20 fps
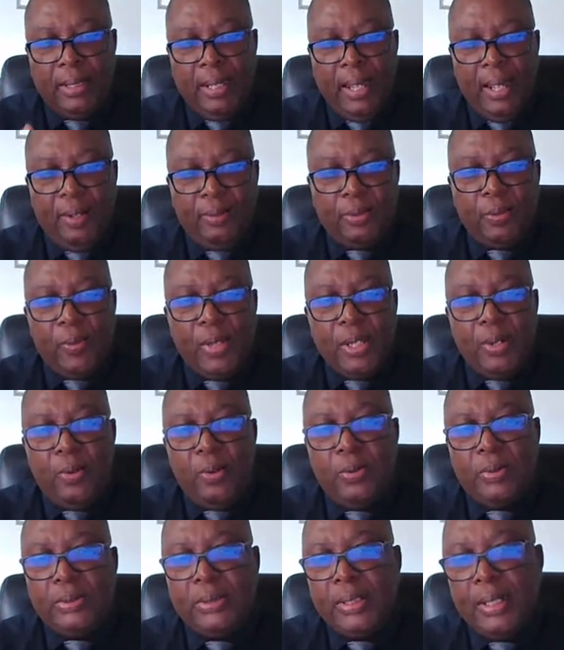So how do we
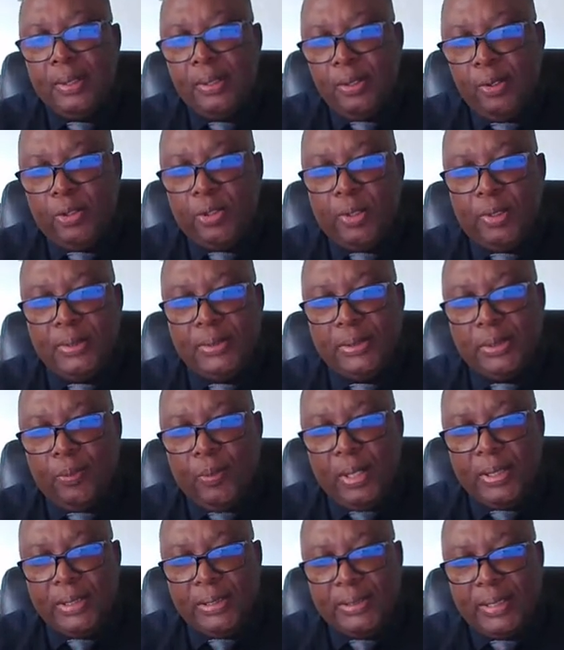use neutrons
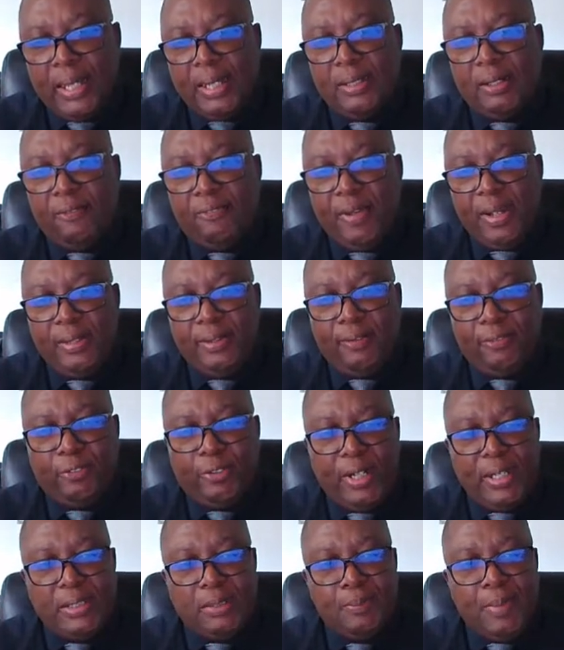to understand the fate
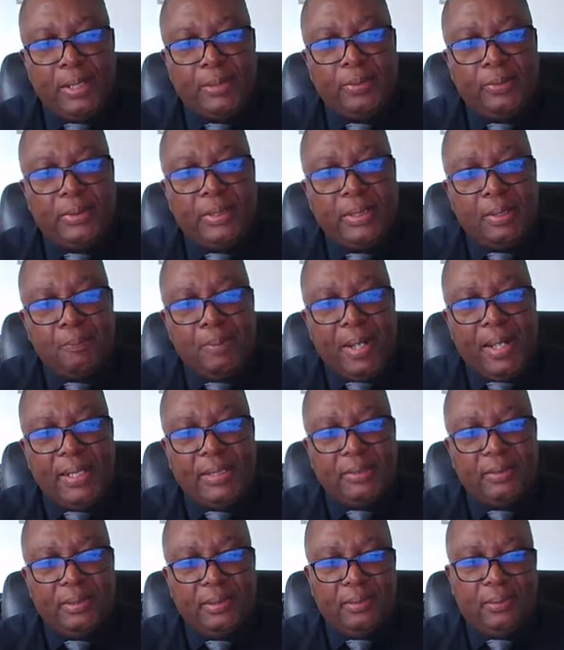of trace metals in the
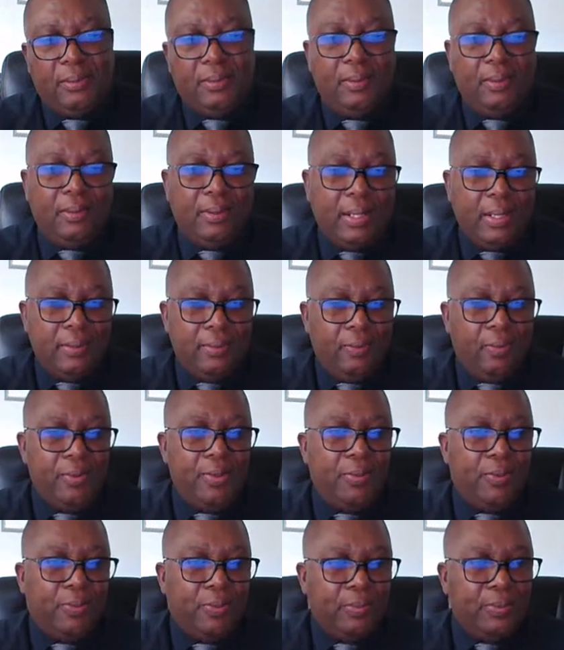biosphere? And I
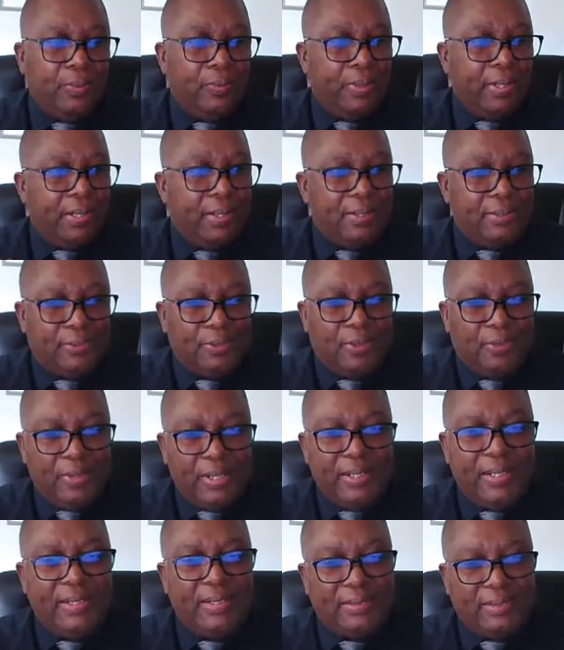know you all know the answer
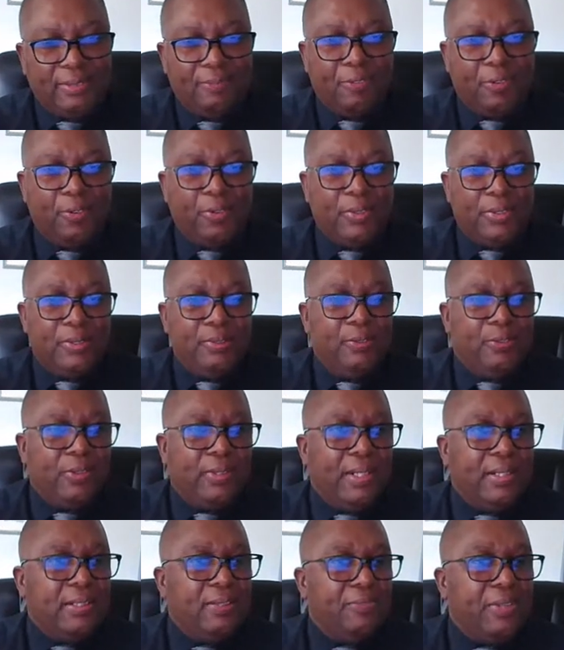already. It's, of course,
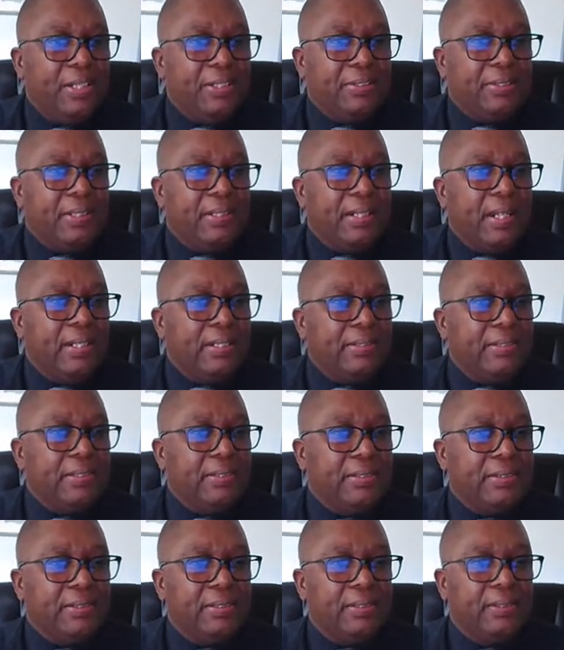neutron activation
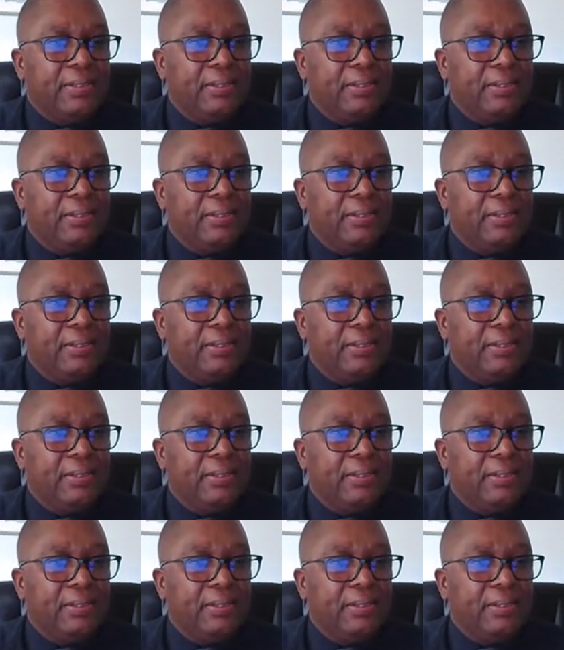analysis.